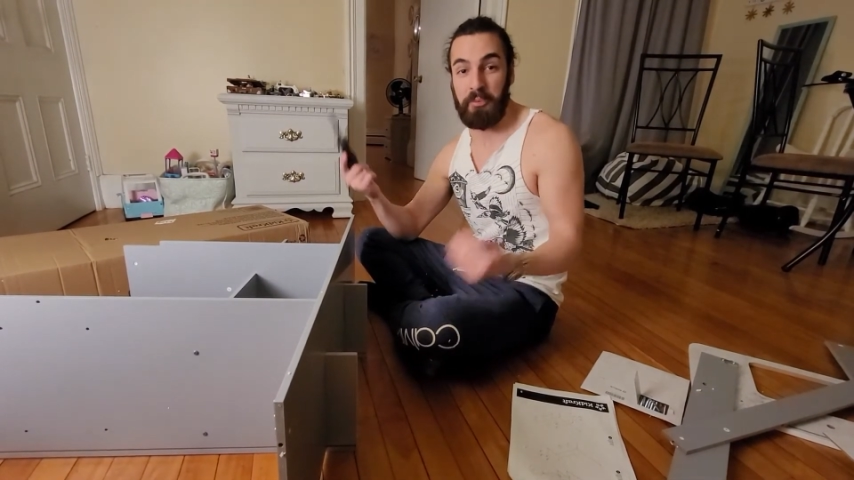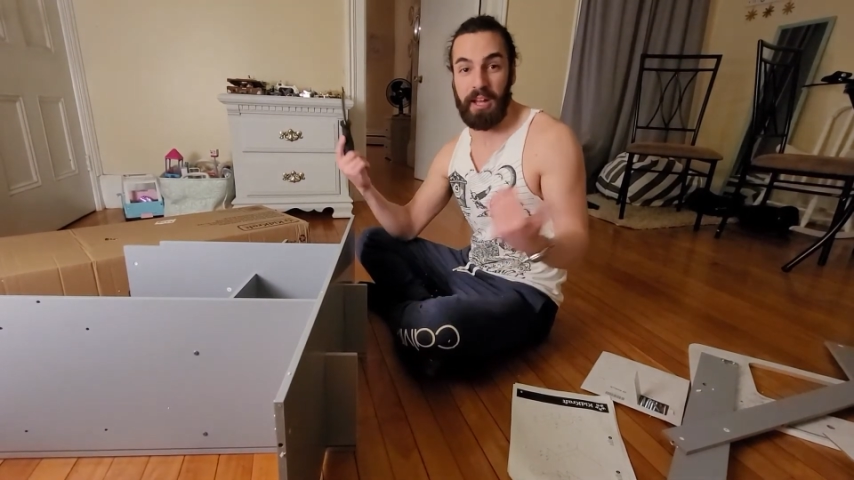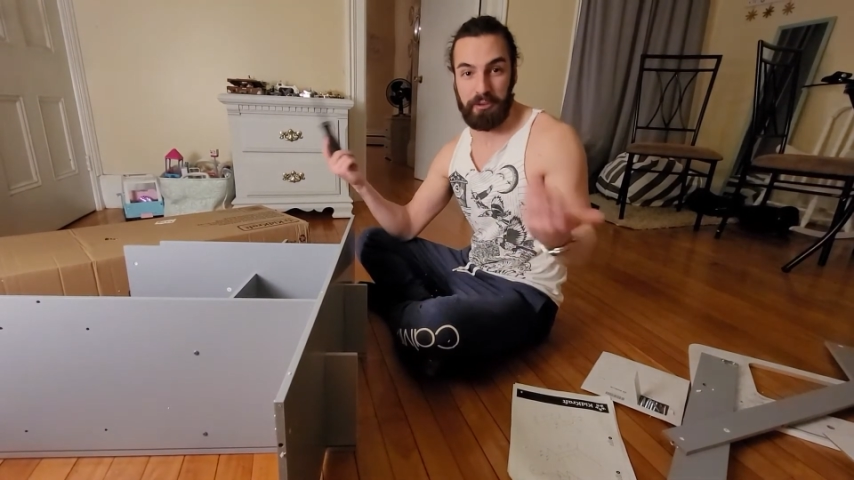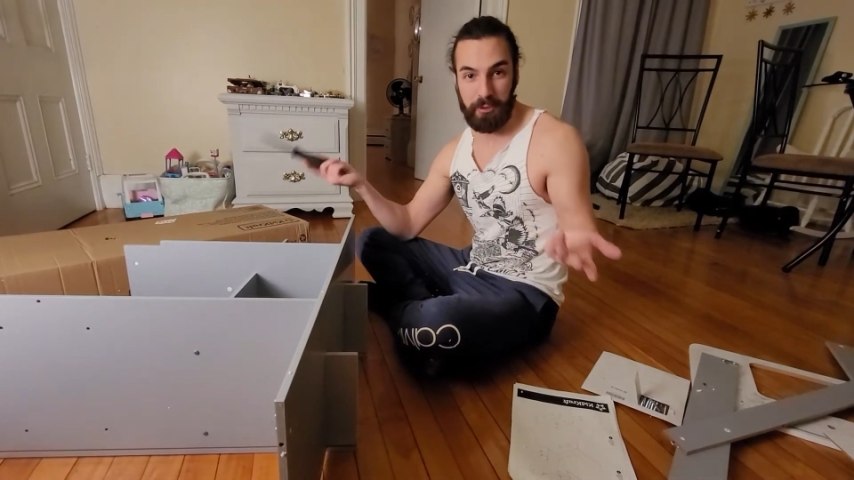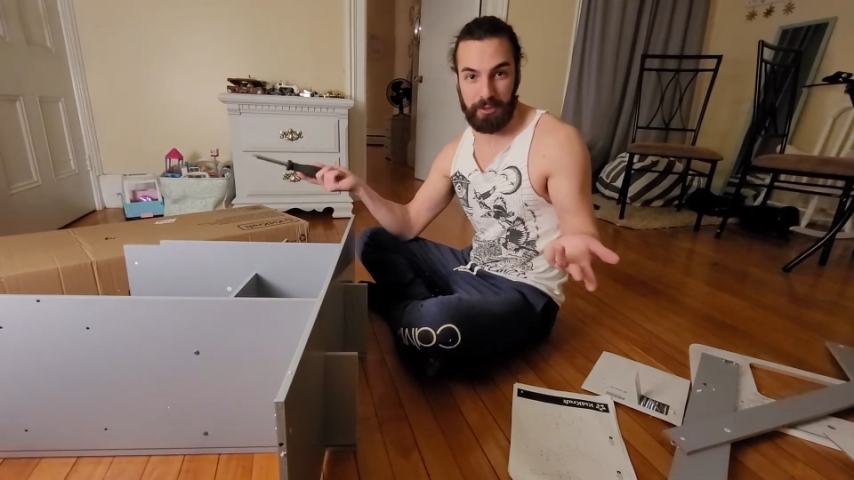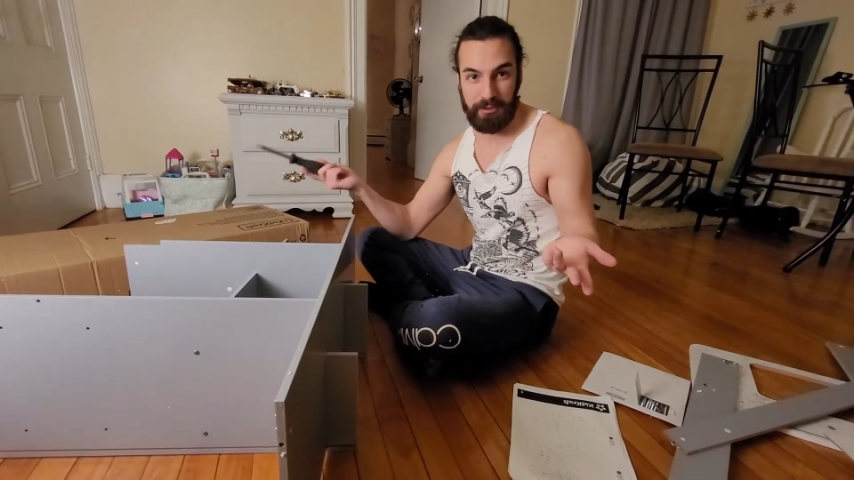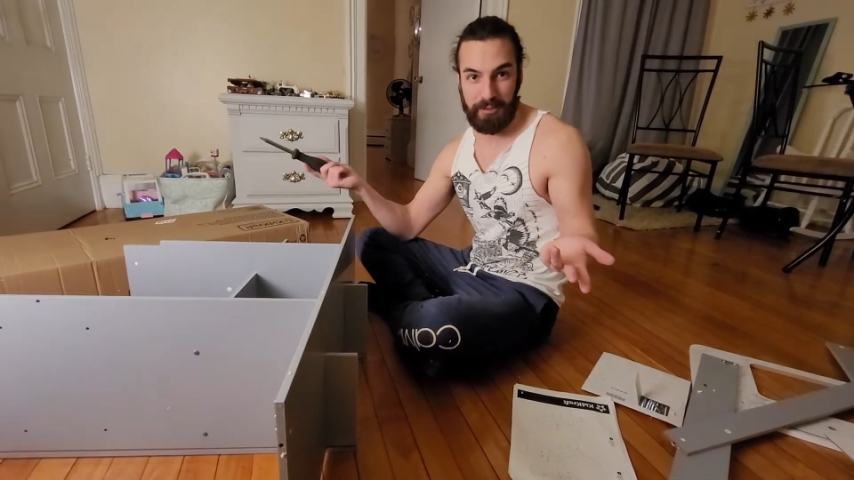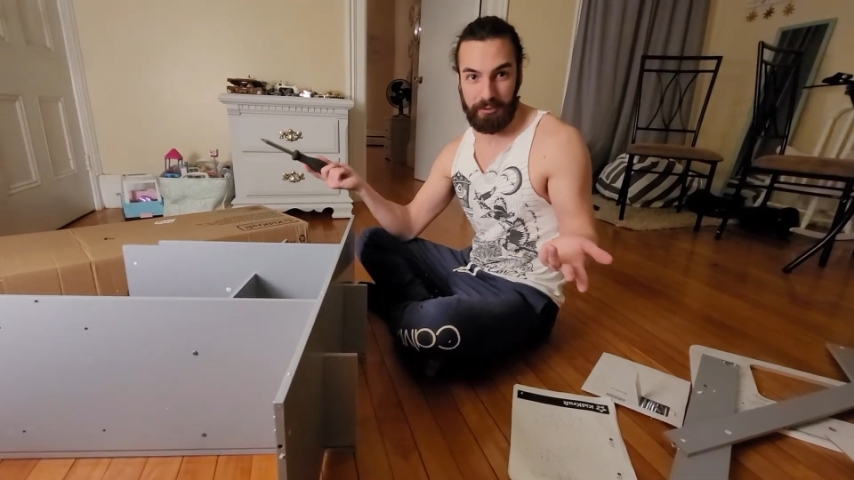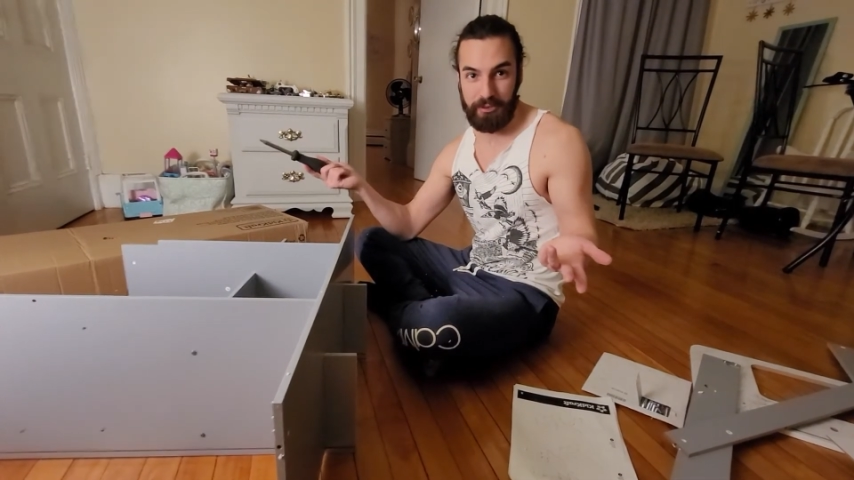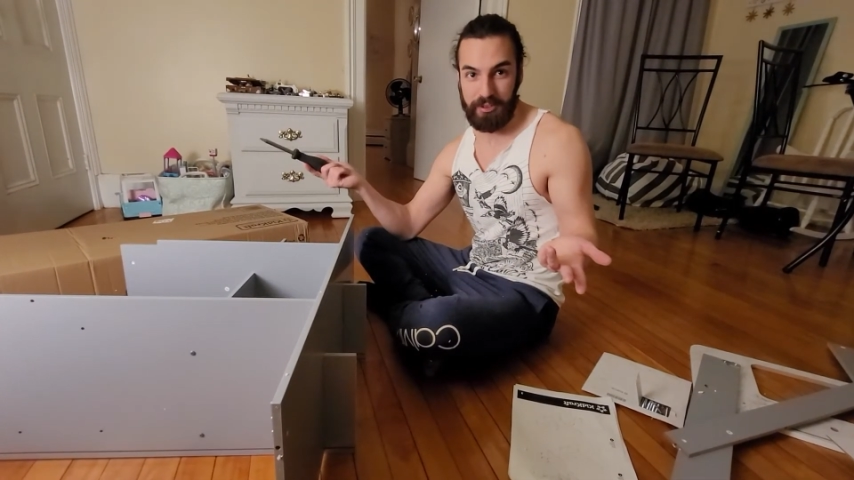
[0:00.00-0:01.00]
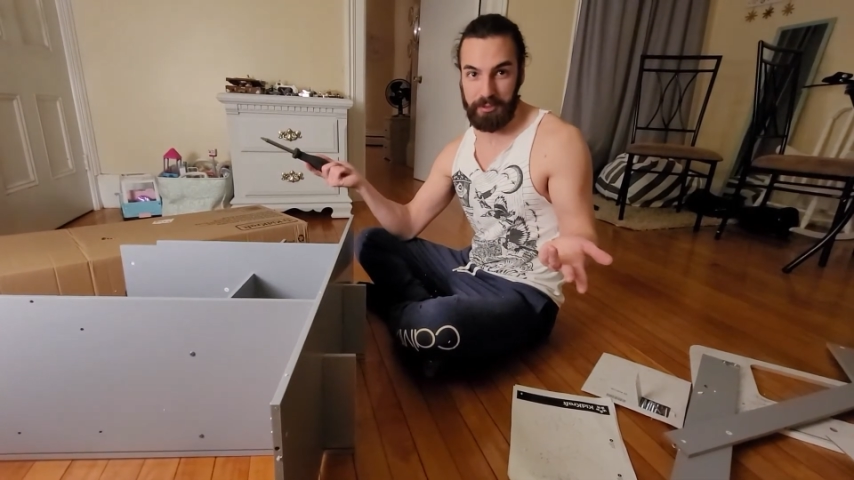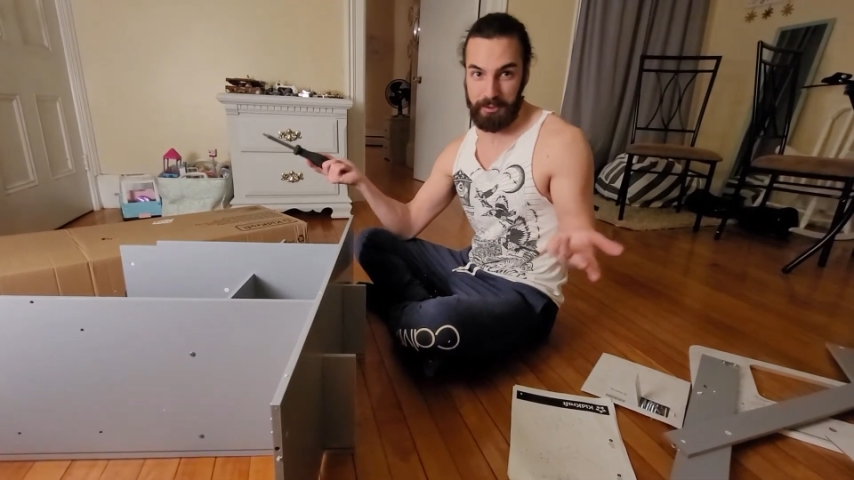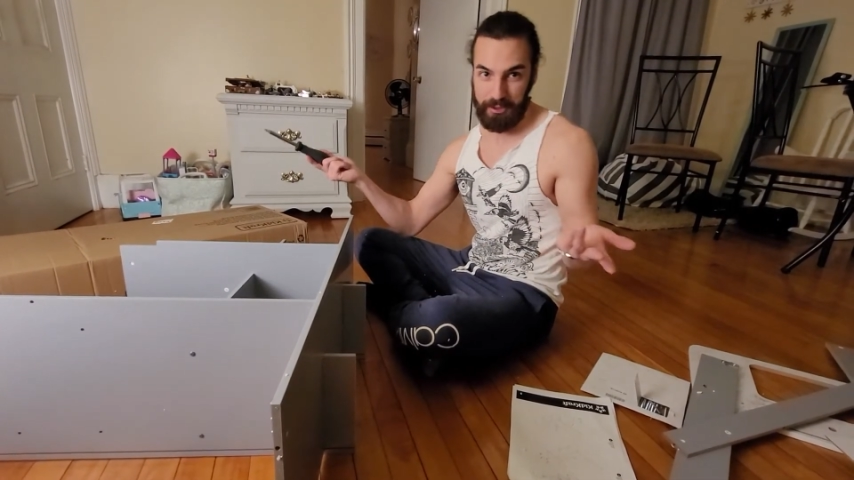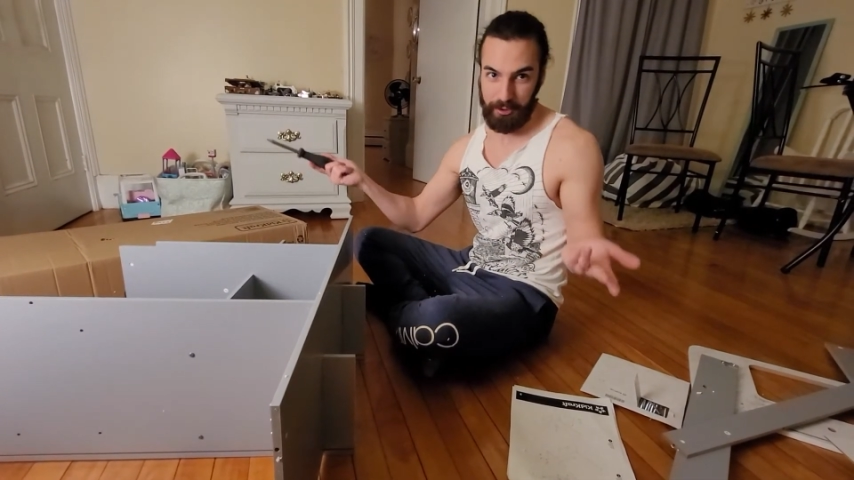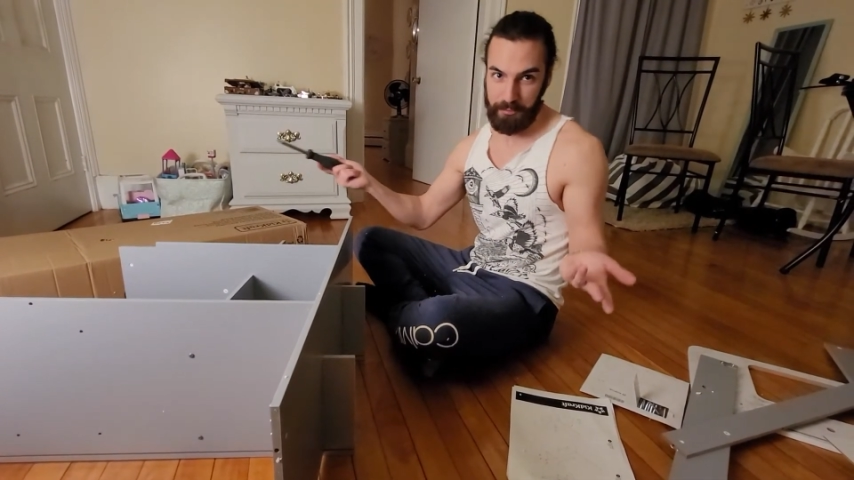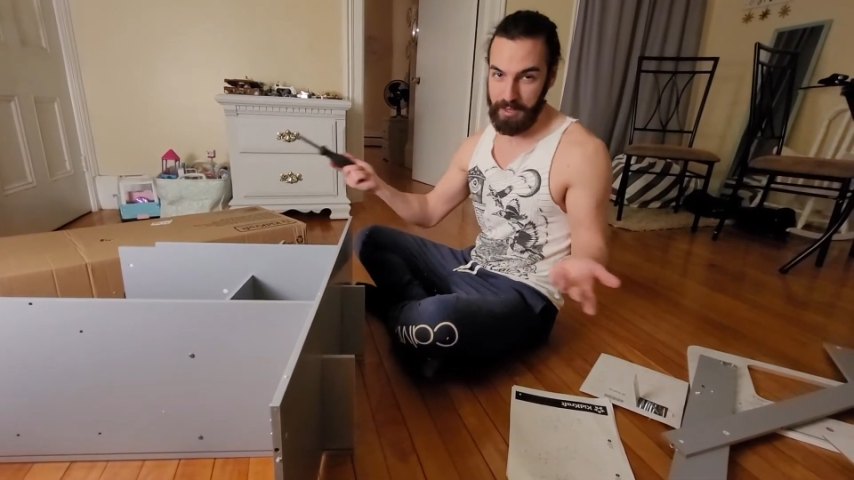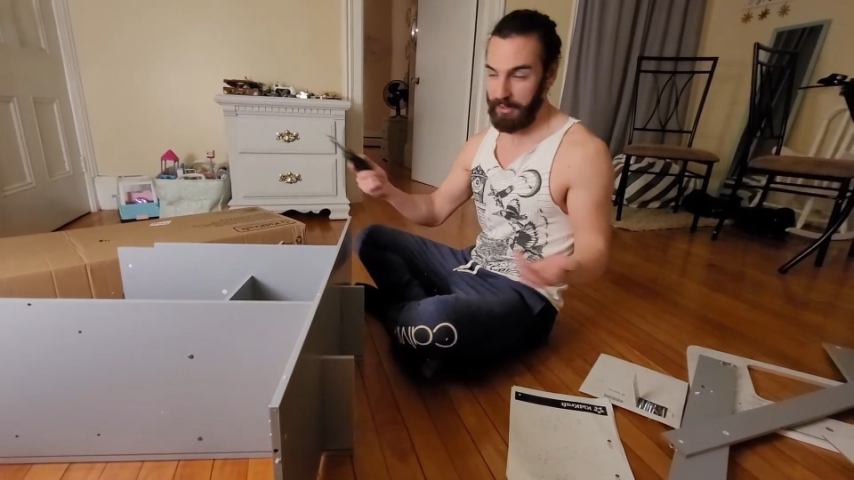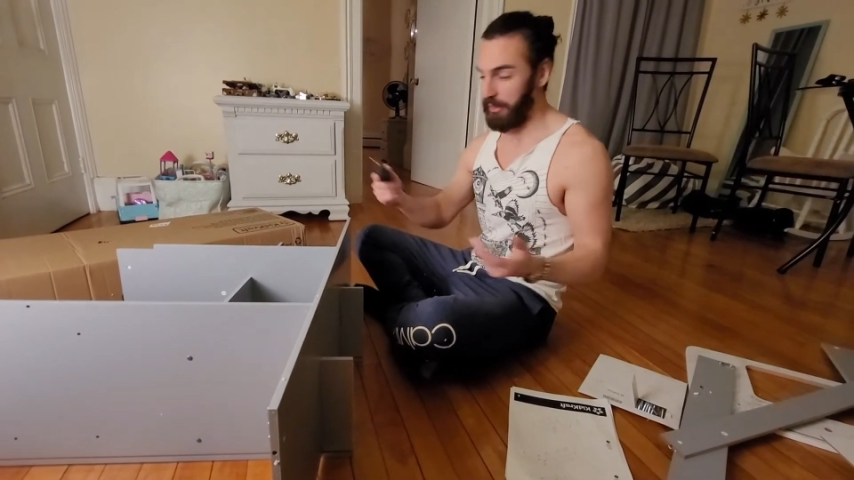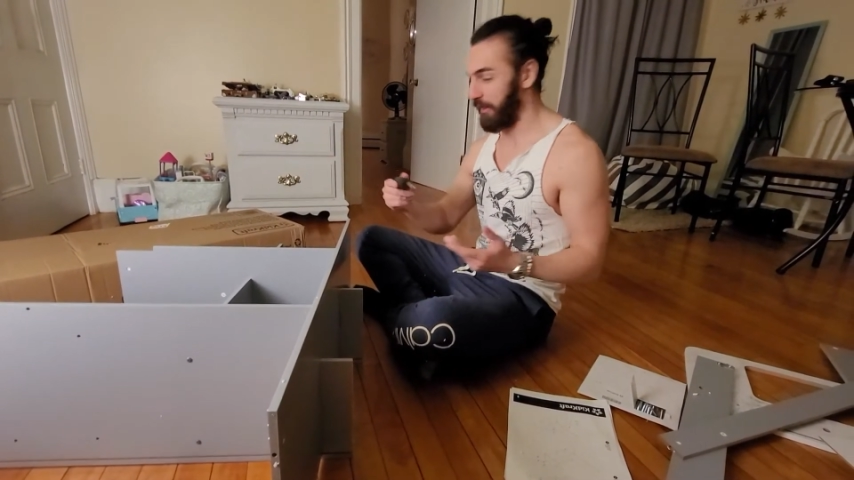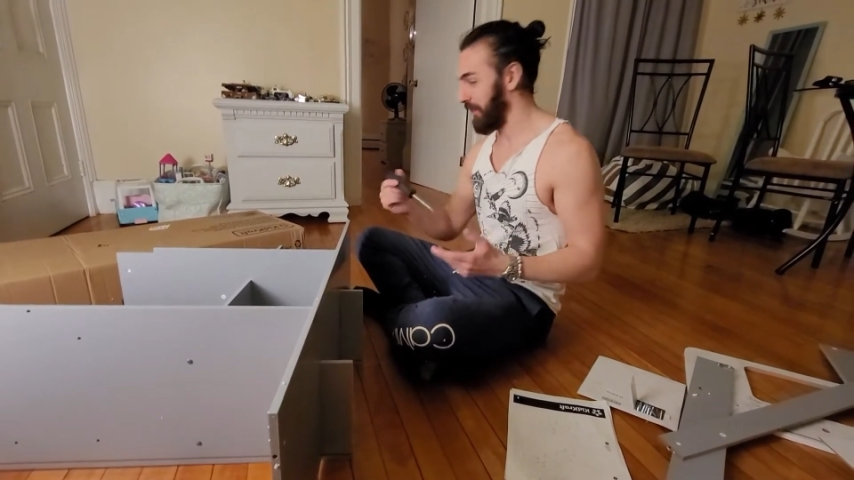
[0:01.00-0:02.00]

That's why you never see them and they're a myth.